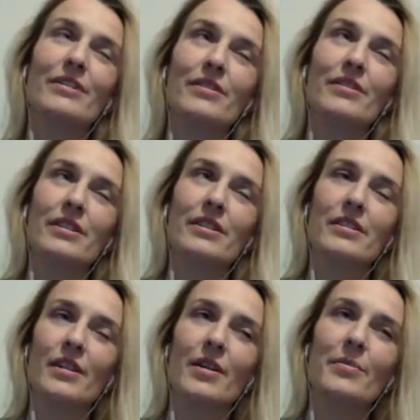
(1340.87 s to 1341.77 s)
didn't really
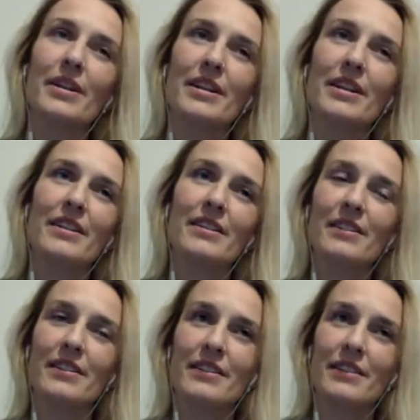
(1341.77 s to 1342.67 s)
turn on, but he
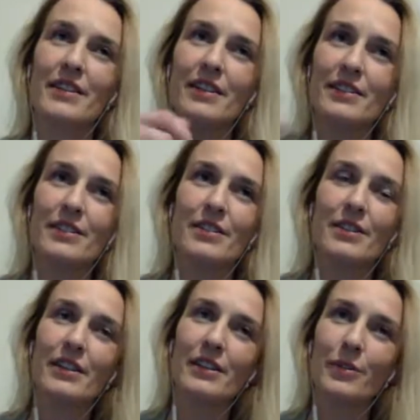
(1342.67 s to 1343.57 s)
did his
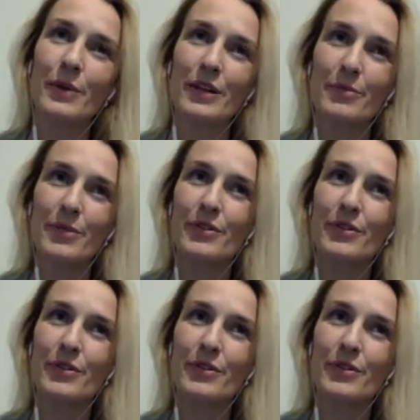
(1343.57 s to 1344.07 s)
little weird